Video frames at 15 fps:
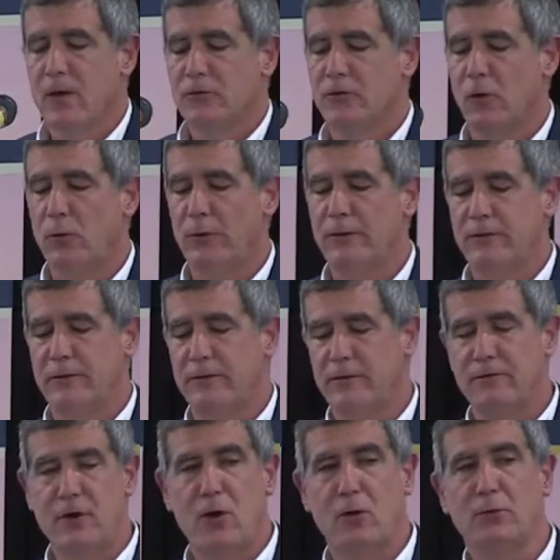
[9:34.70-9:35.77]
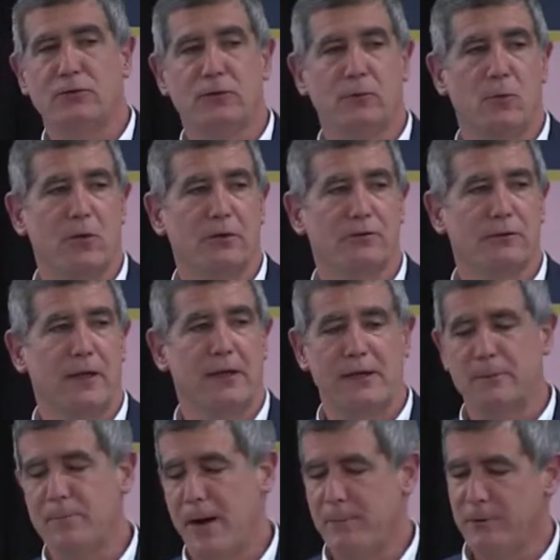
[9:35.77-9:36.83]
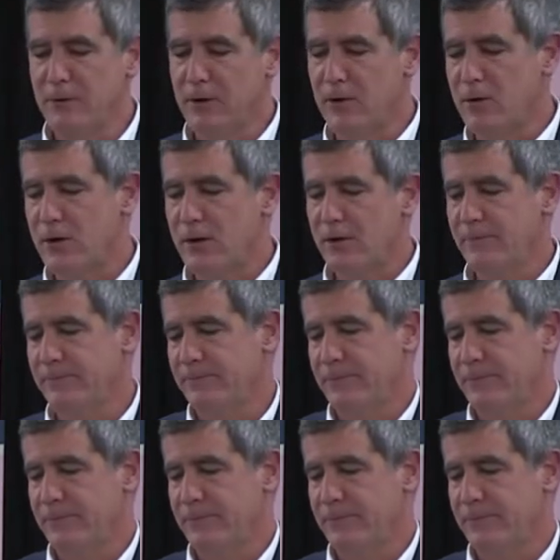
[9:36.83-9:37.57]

So with Averroistic works gaining in popularity,